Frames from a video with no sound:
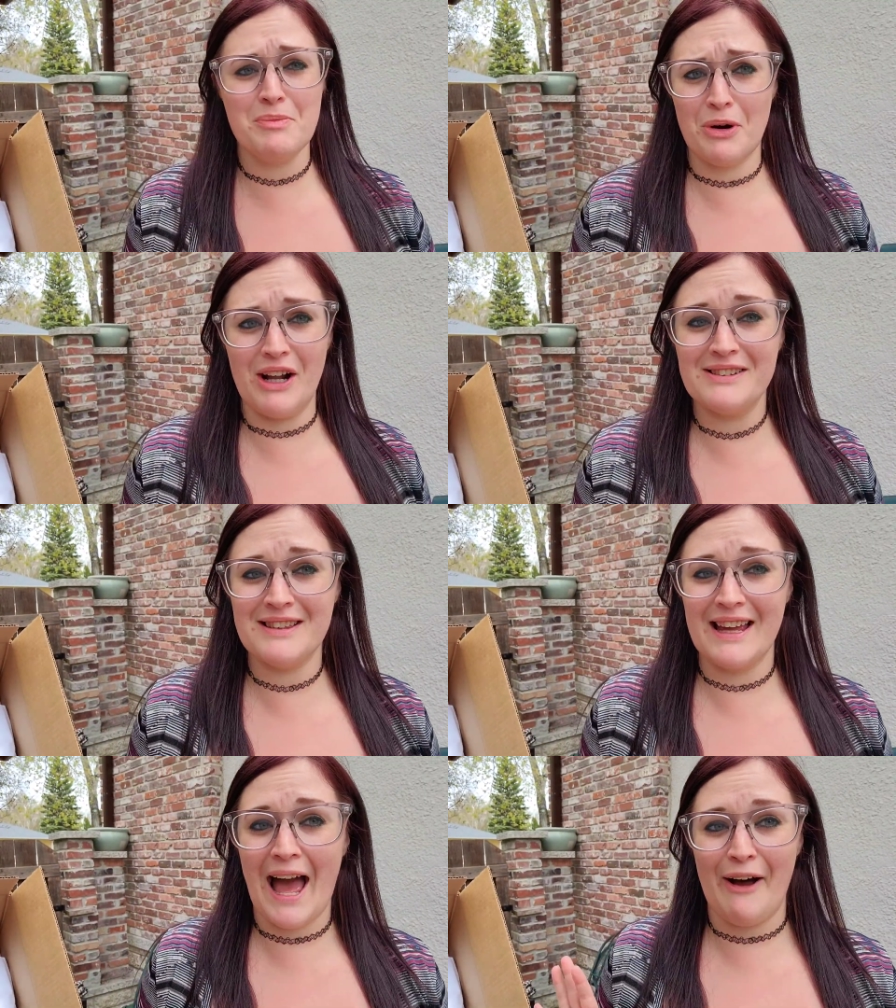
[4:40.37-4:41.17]
impressed
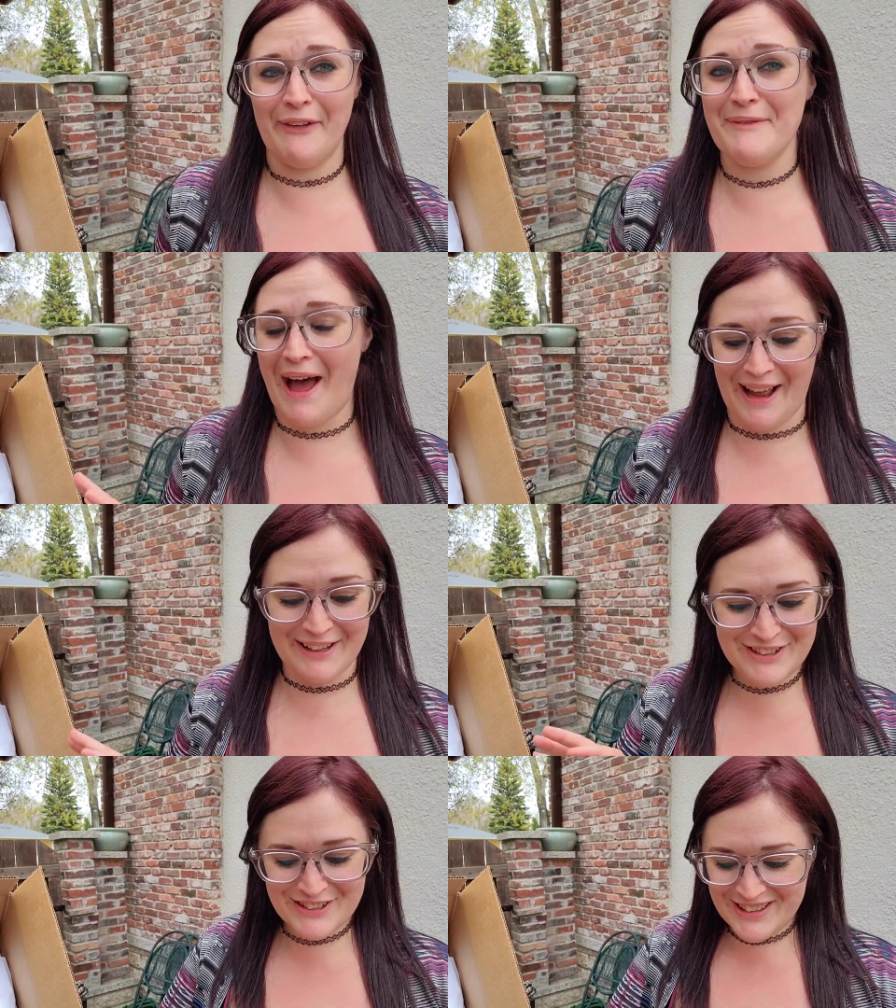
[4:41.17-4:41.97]
like how they
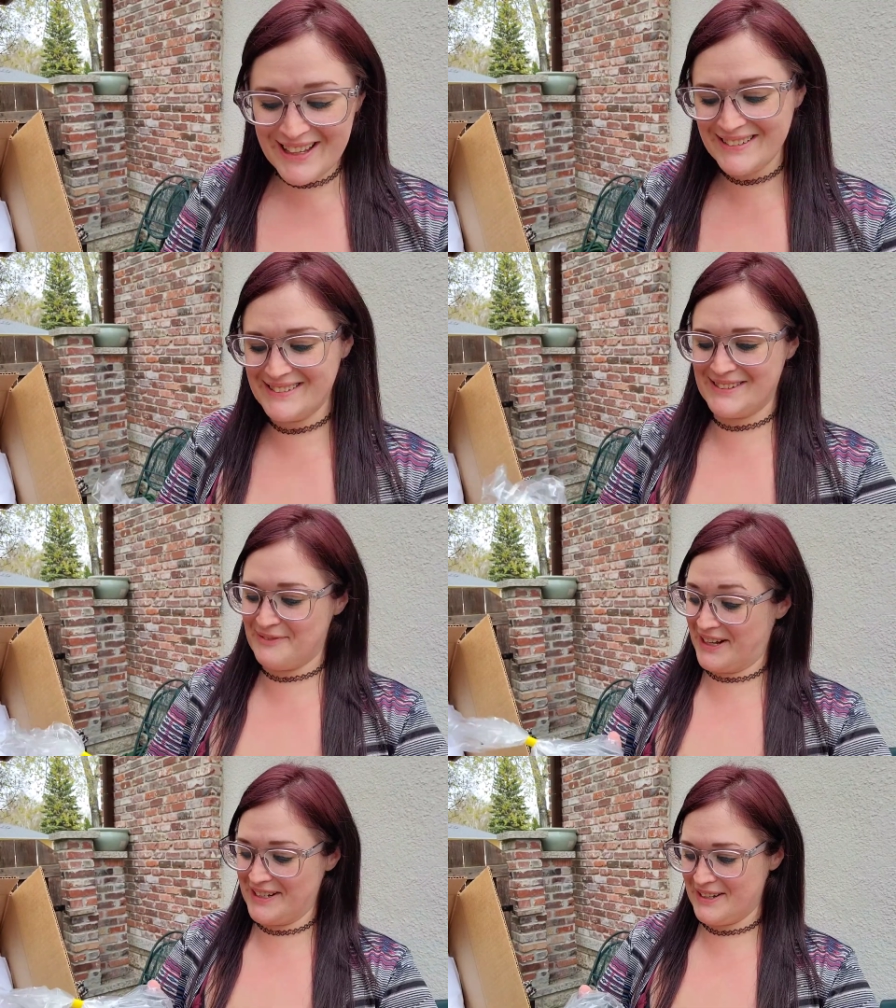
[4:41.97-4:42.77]
packaged this,
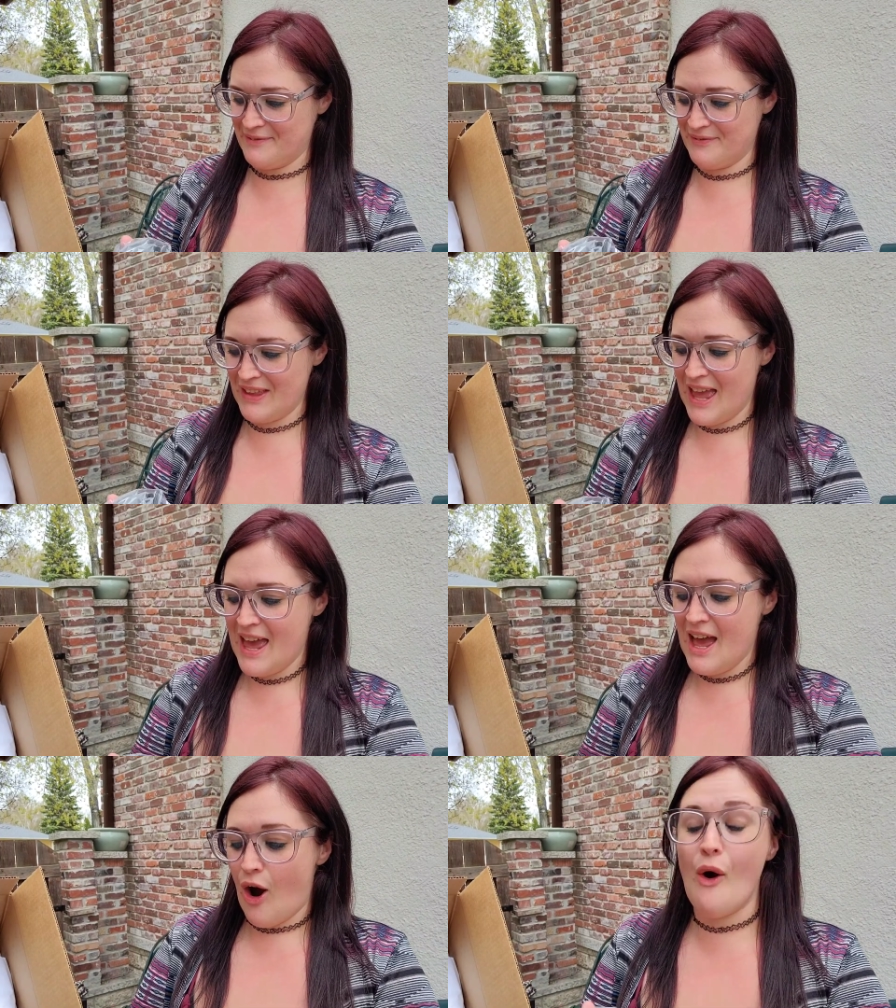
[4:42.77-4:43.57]
but
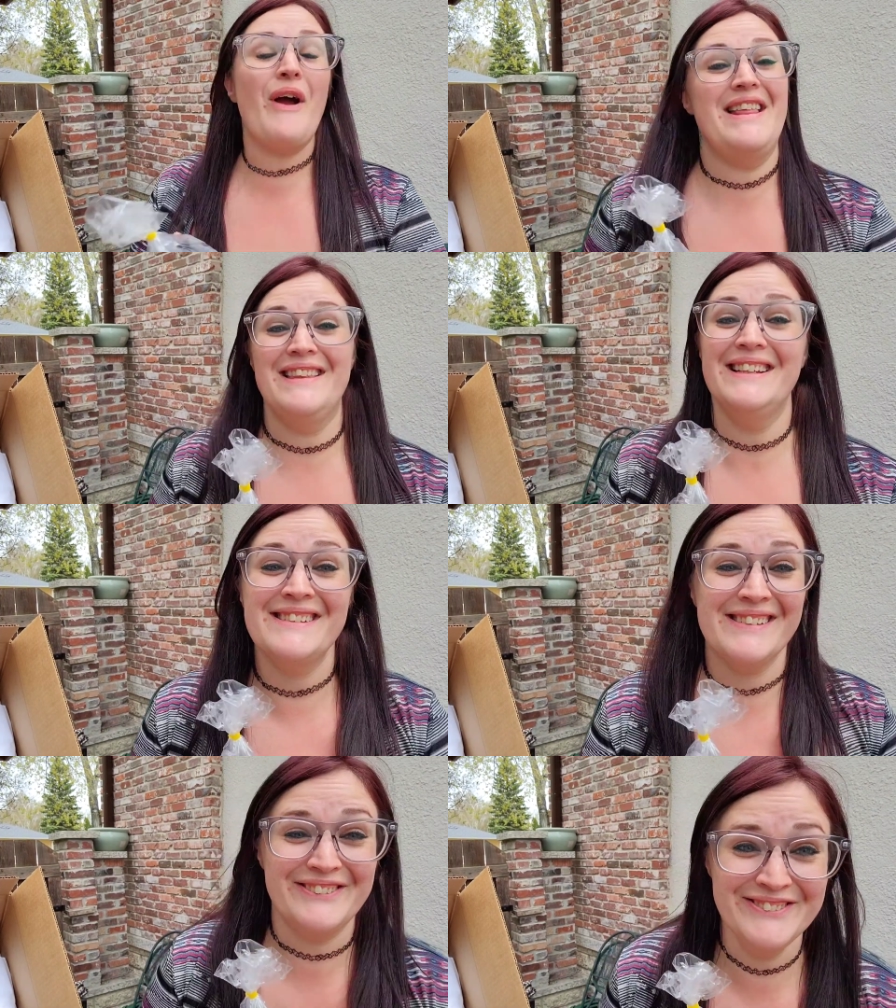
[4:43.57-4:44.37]
okay,
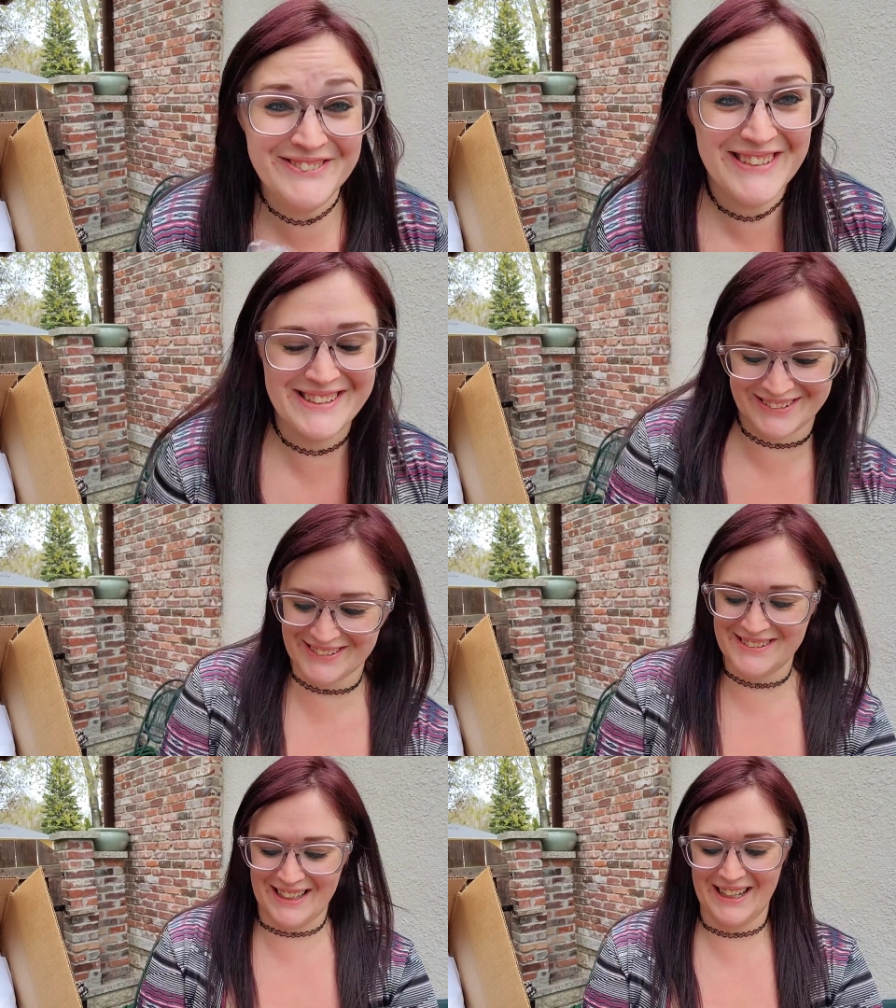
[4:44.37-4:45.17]
these, woo, these are
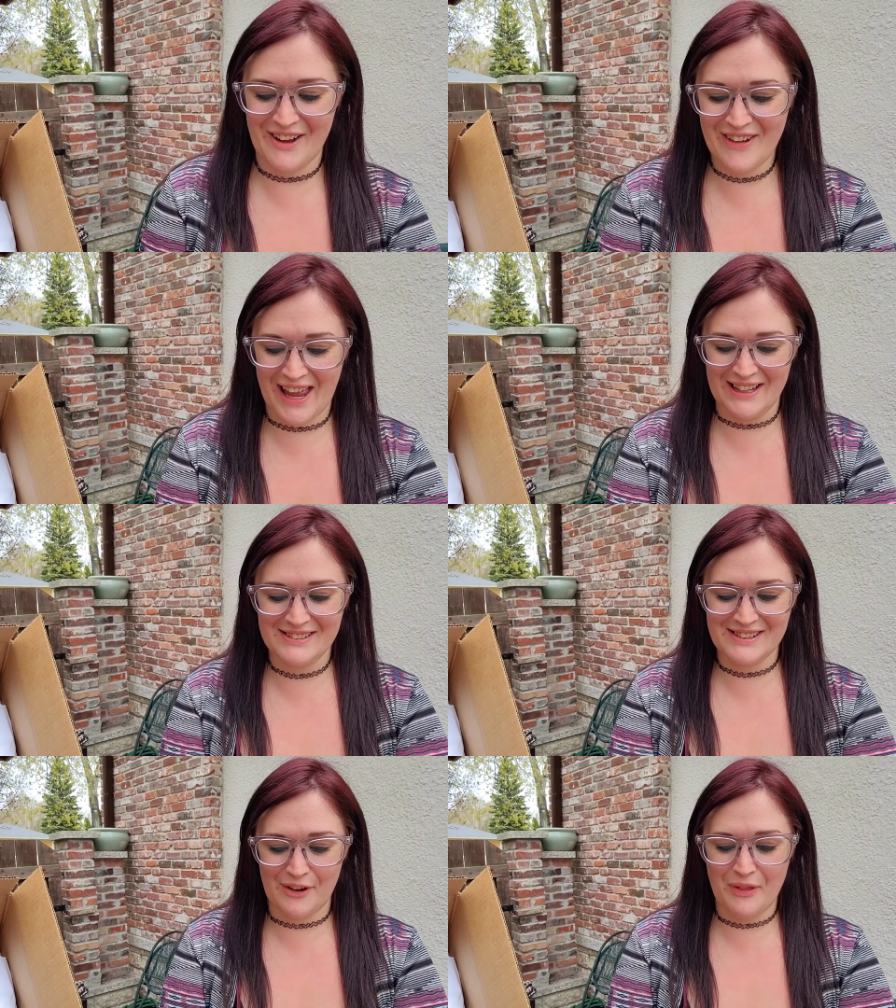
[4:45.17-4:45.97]
exciting. Okay,
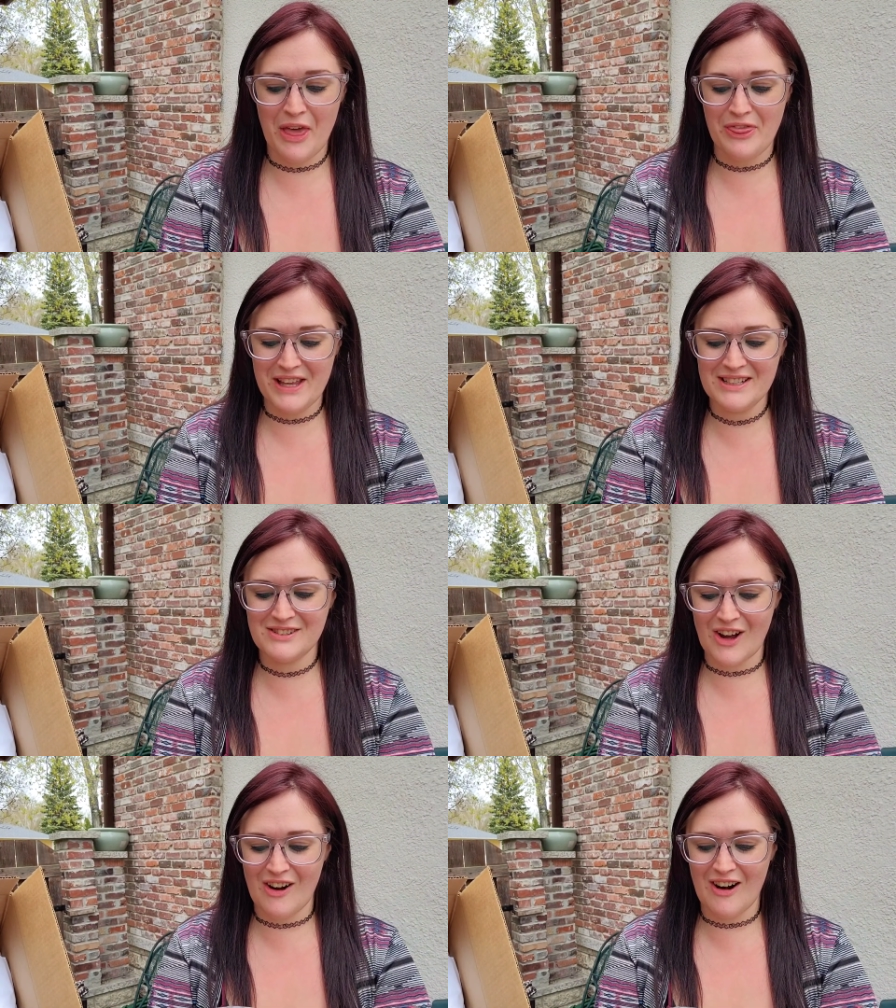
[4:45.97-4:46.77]
so
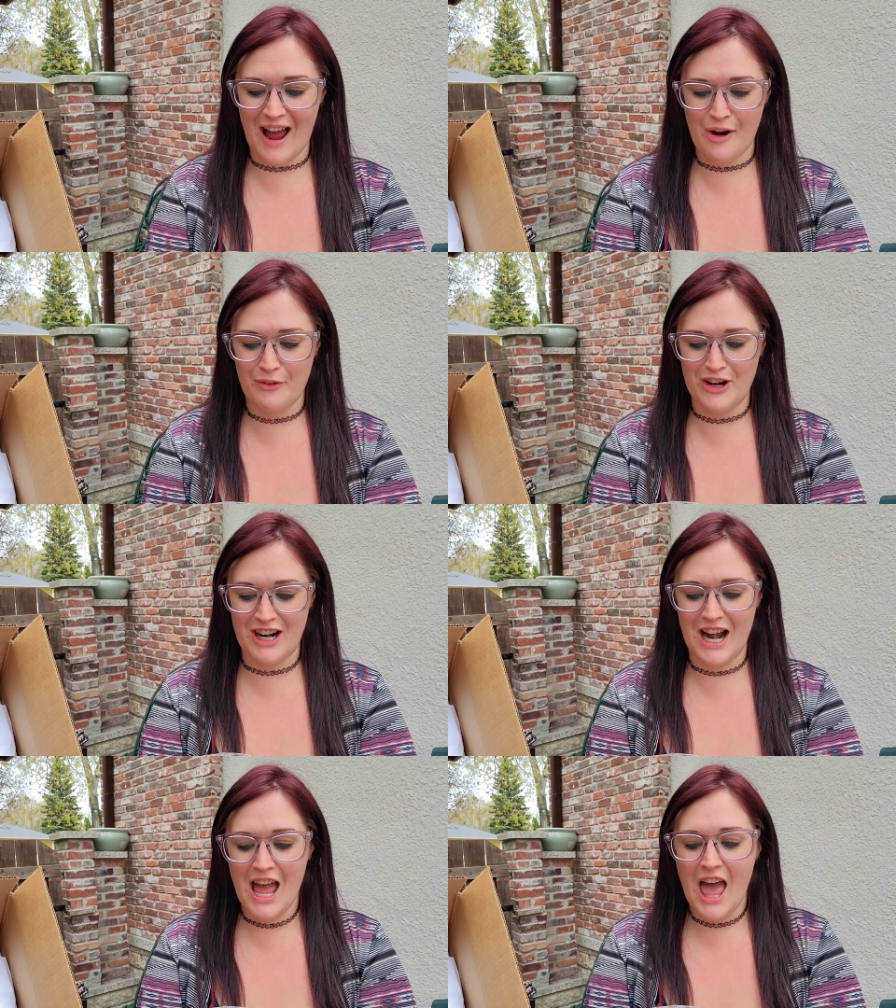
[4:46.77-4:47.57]
these are
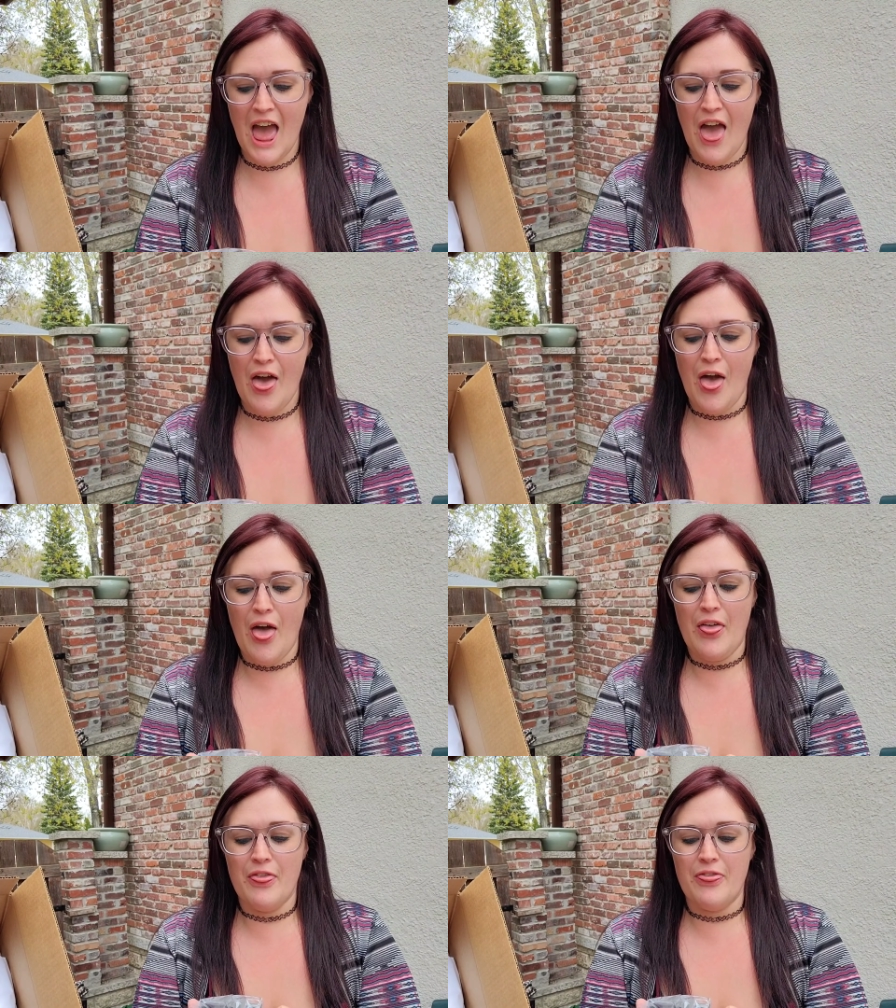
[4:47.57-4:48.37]
our,
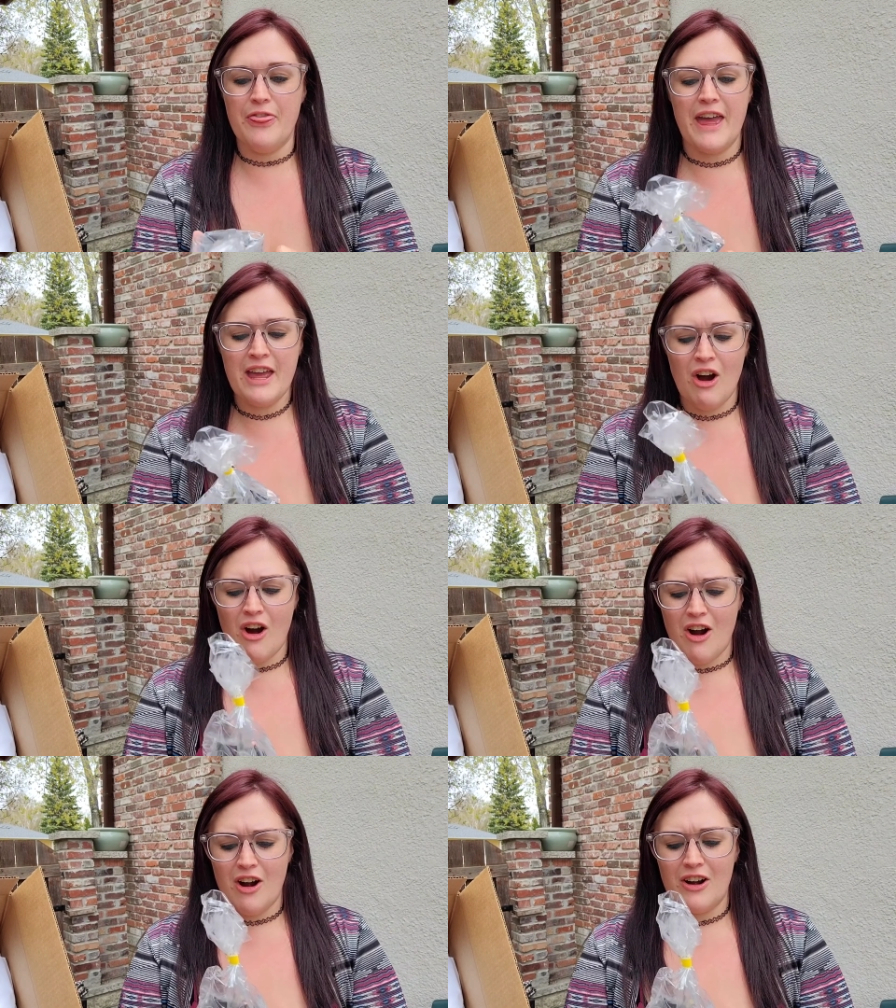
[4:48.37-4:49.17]
they
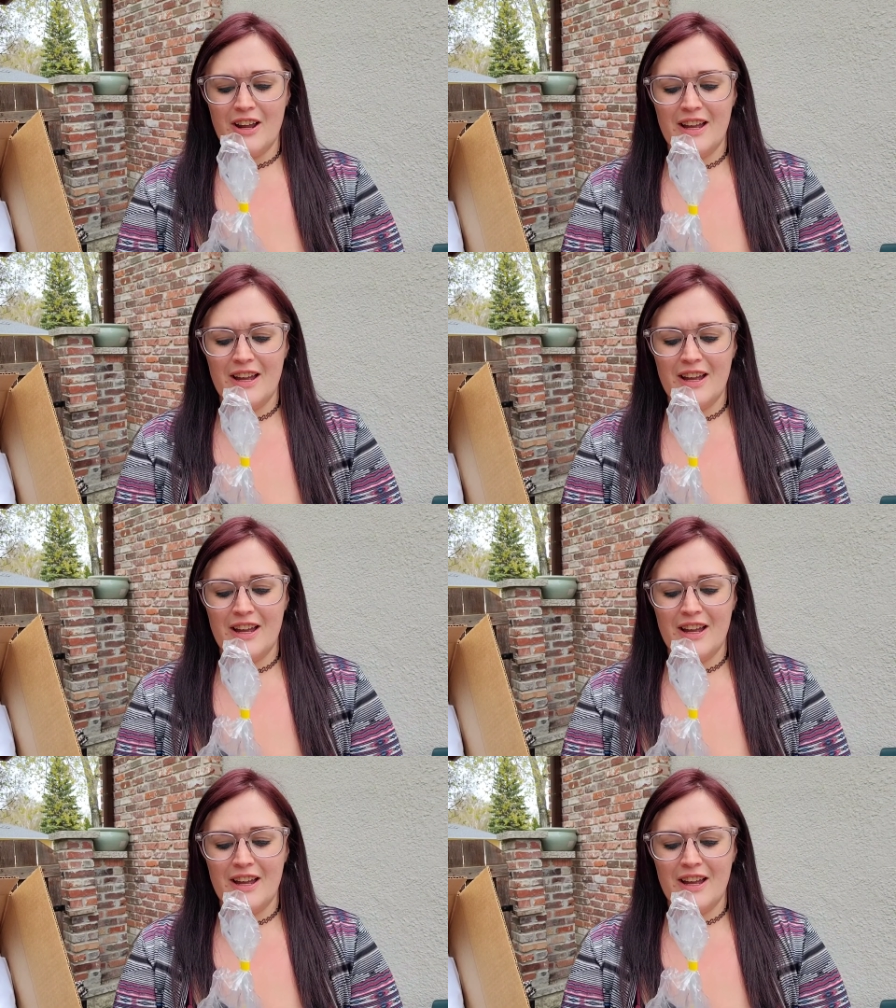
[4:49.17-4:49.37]
are